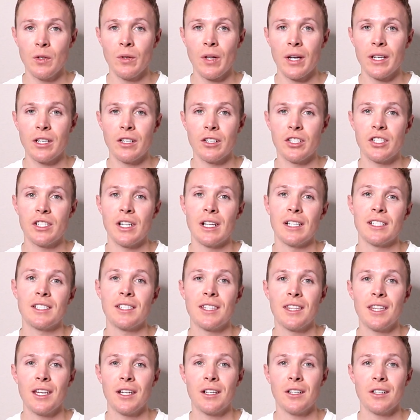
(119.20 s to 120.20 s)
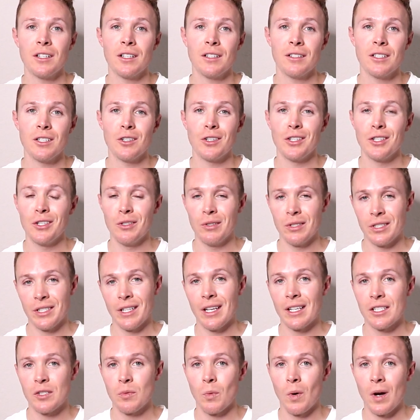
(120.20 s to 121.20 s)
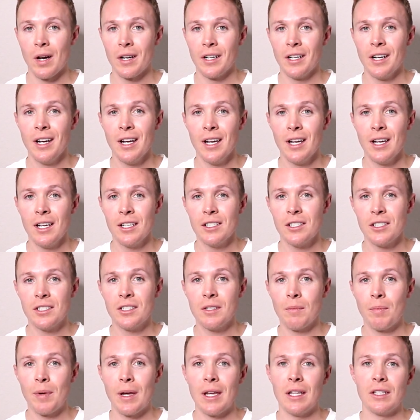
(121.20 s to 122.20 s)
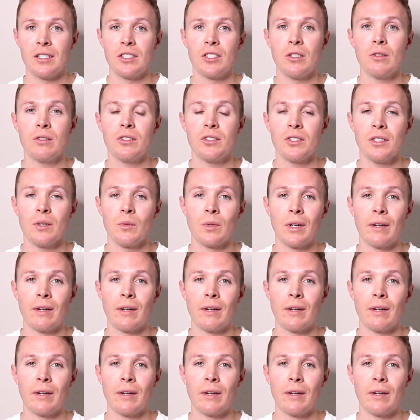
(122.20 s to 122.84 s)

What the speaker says: you like your shakes thicker, you can use less water. Just depends. Usually